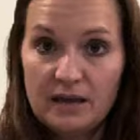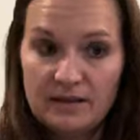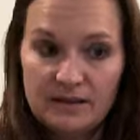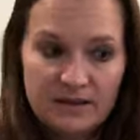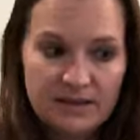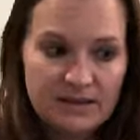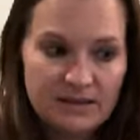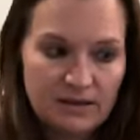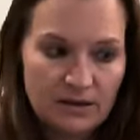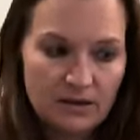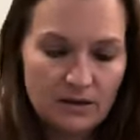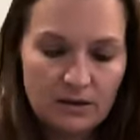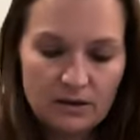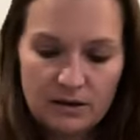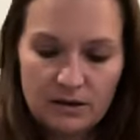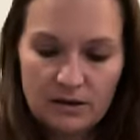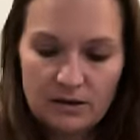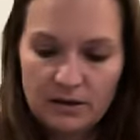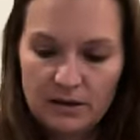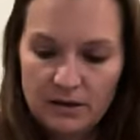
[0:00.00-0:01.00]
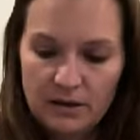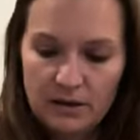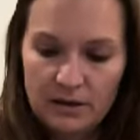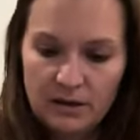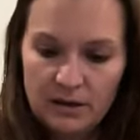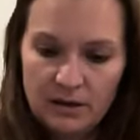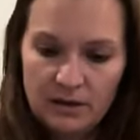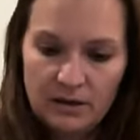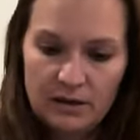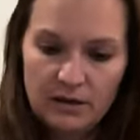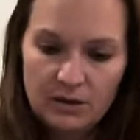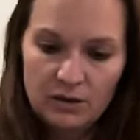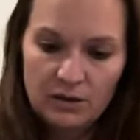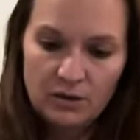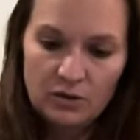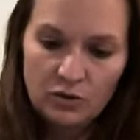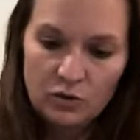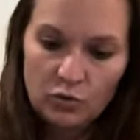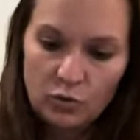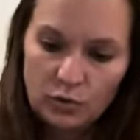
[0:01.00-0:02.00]
these are
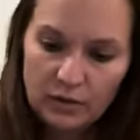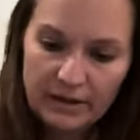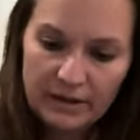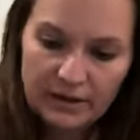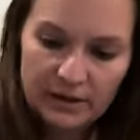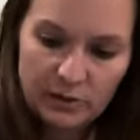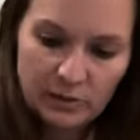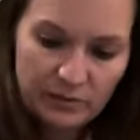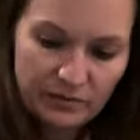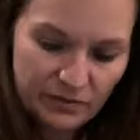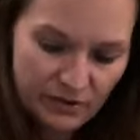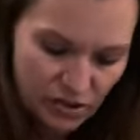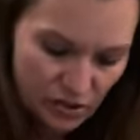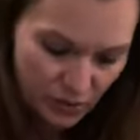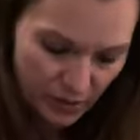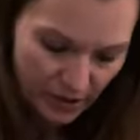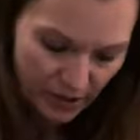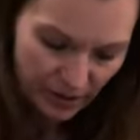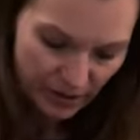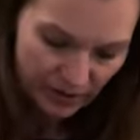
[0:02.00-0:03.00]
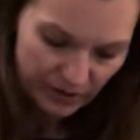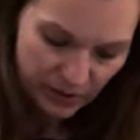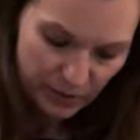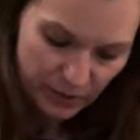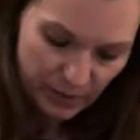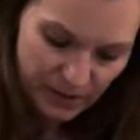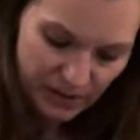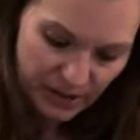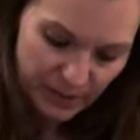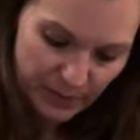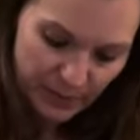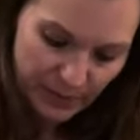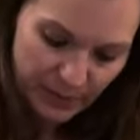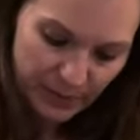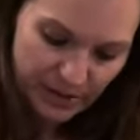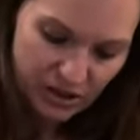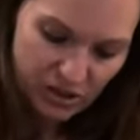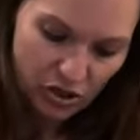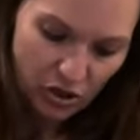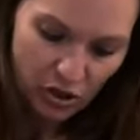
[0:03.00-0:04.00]
cooling in the refrigerator after we dip them
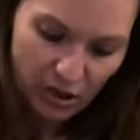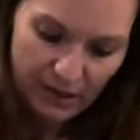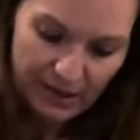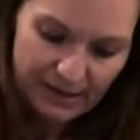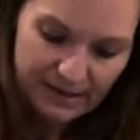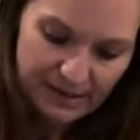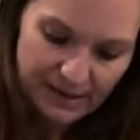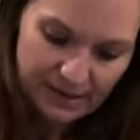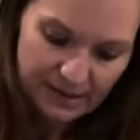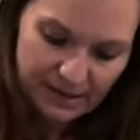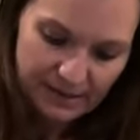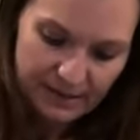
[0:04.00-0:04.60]
in chocolate.